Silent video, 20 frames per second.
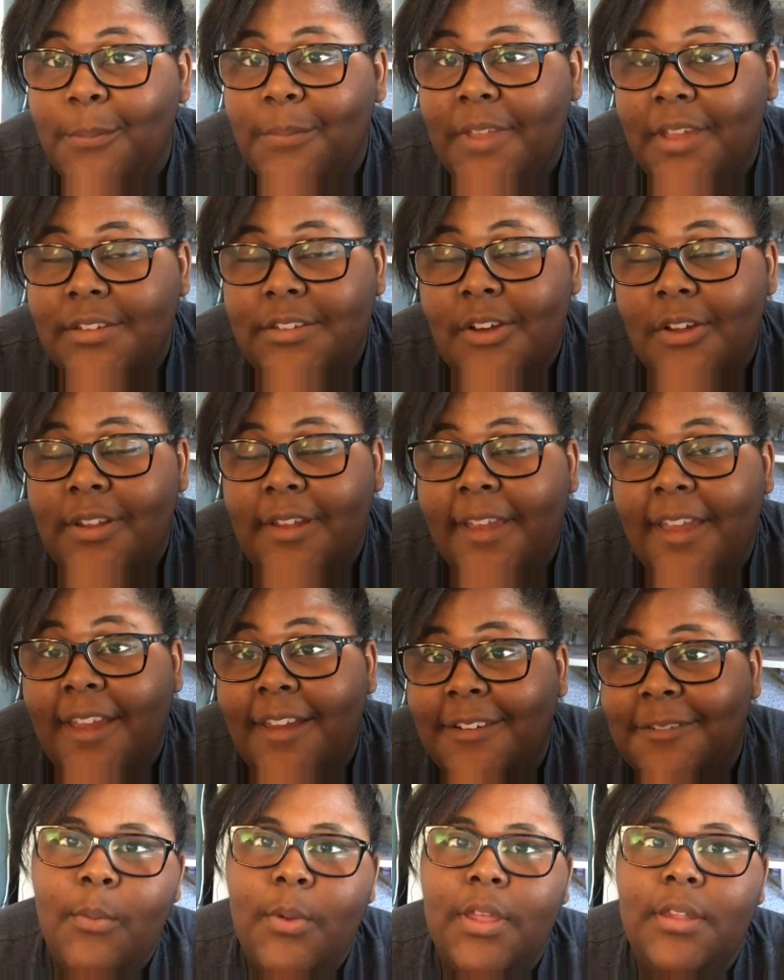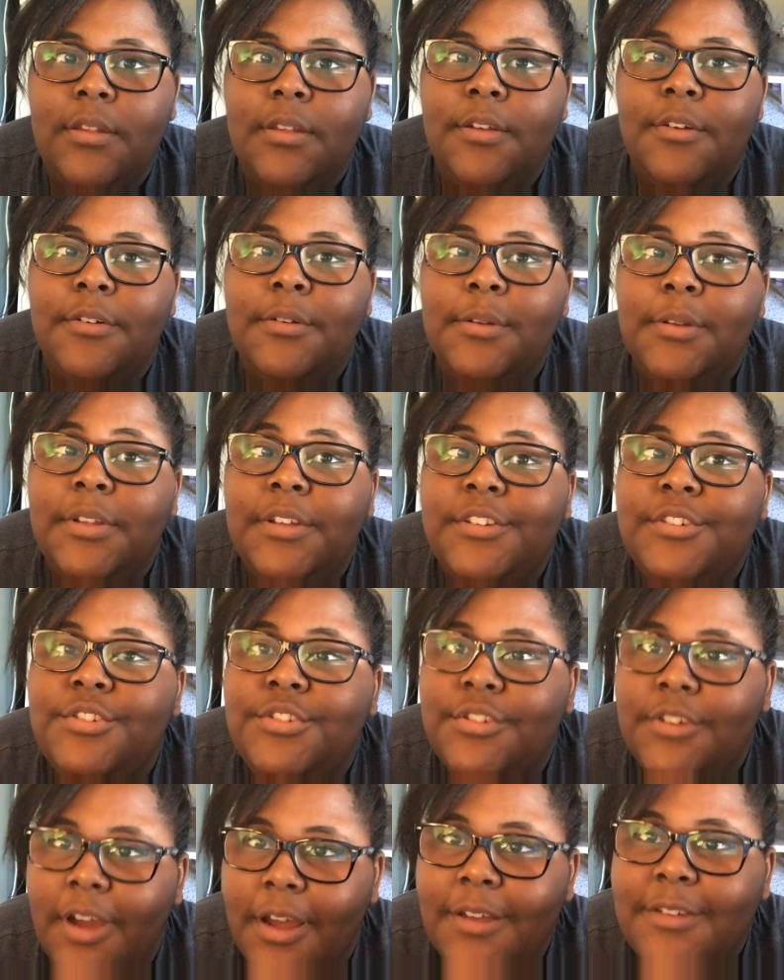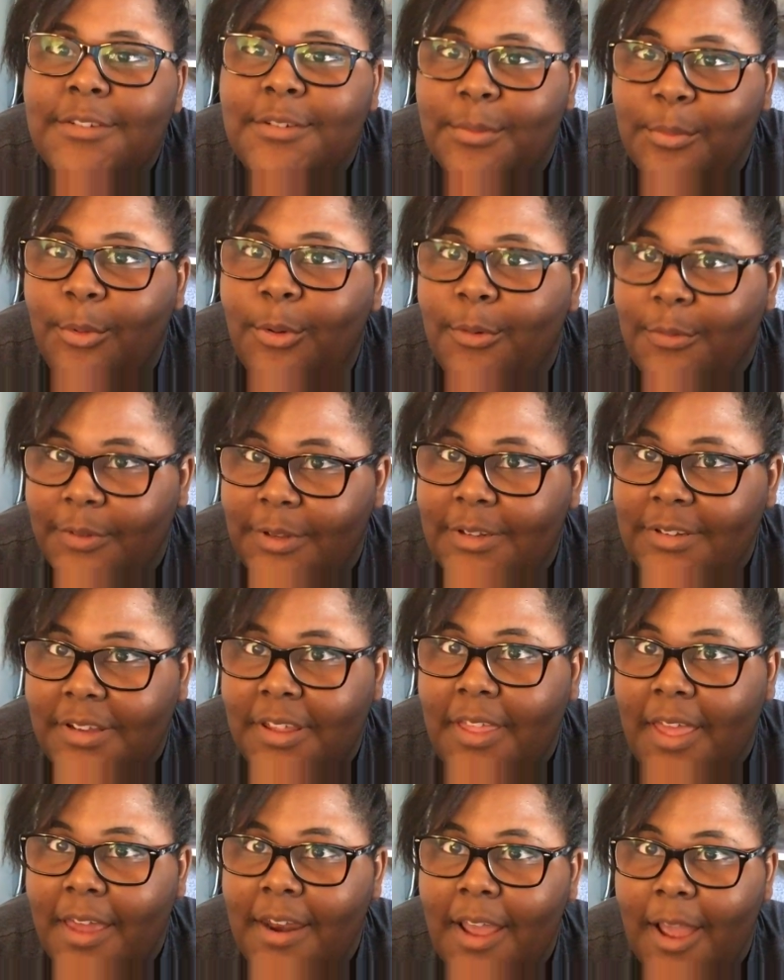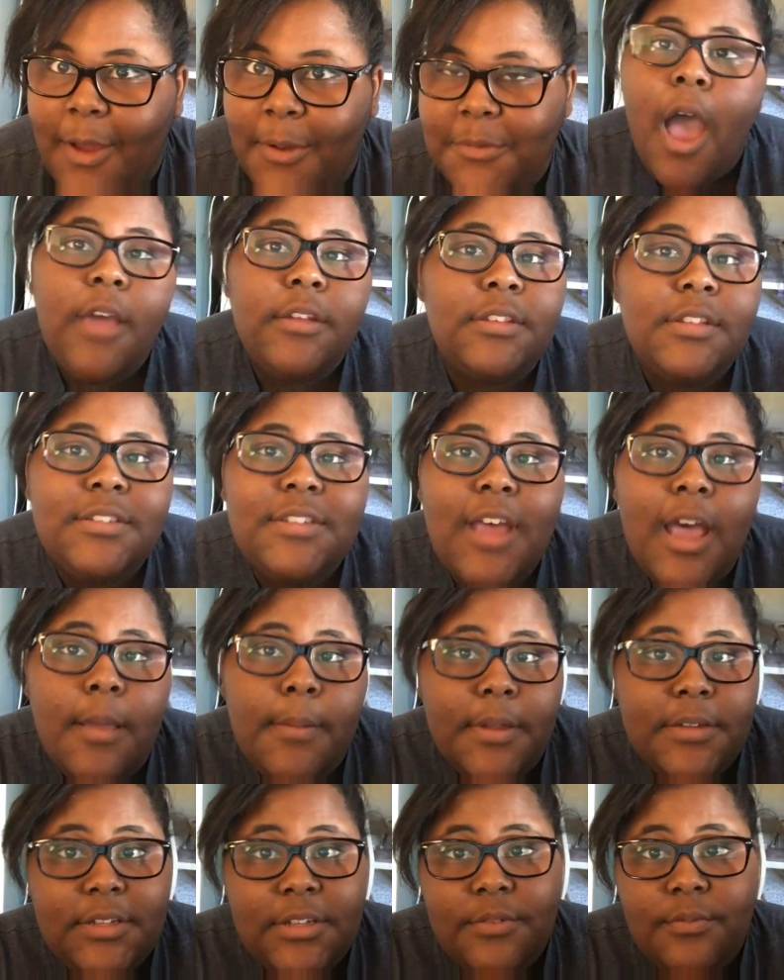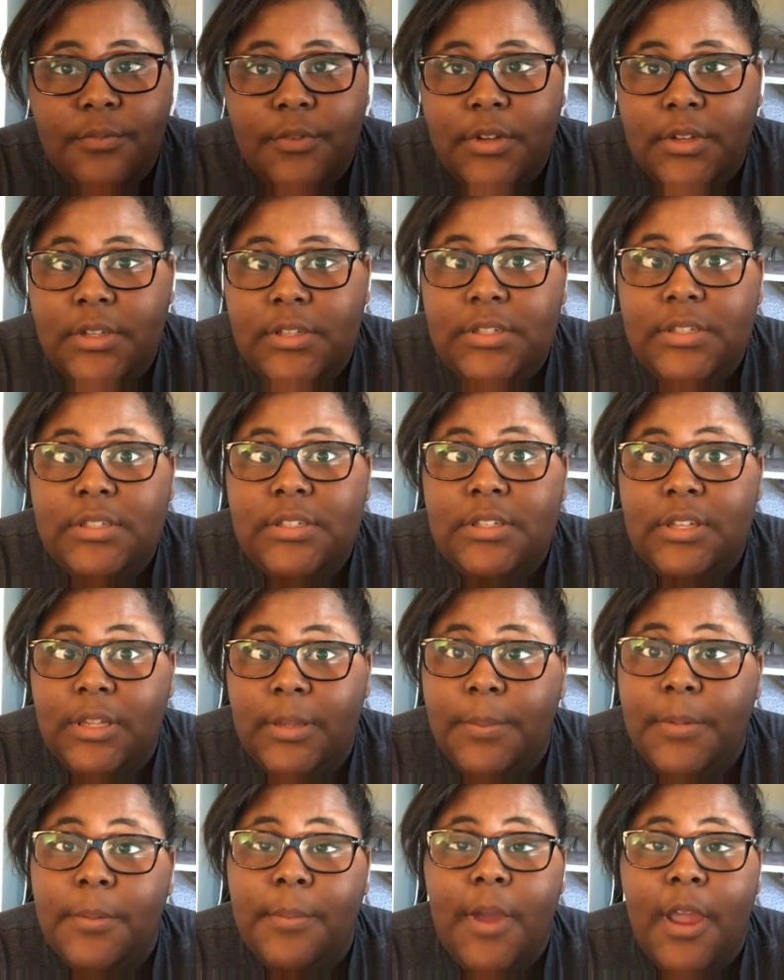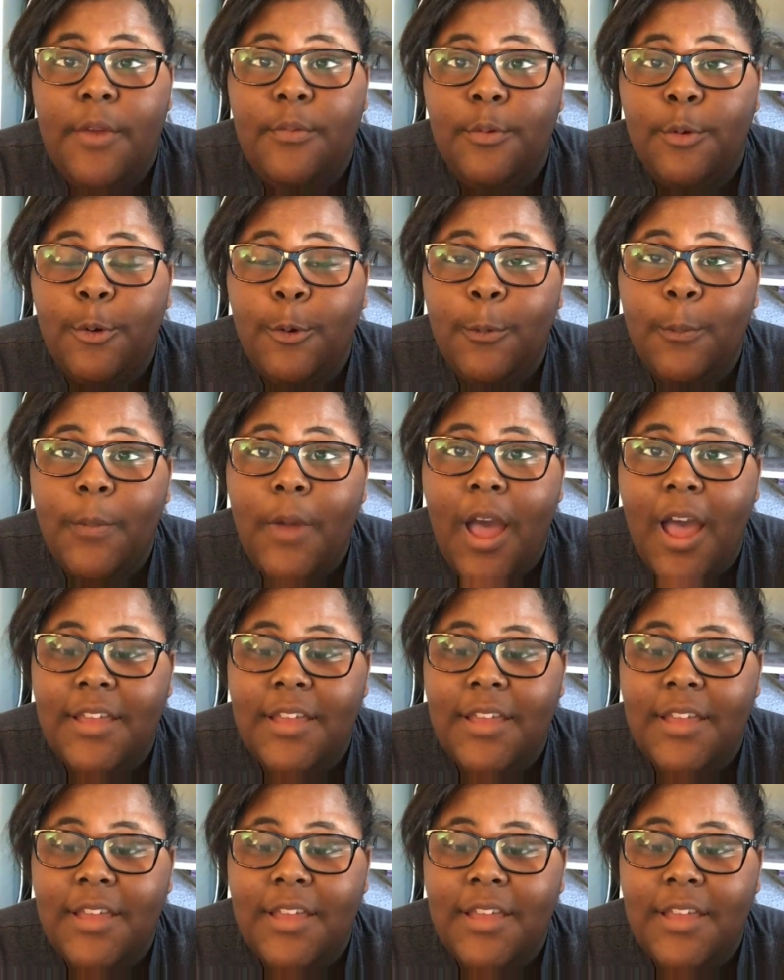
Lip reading: That's all I had. We had literally just moved into that house. At the time I didn't really sleep in my room.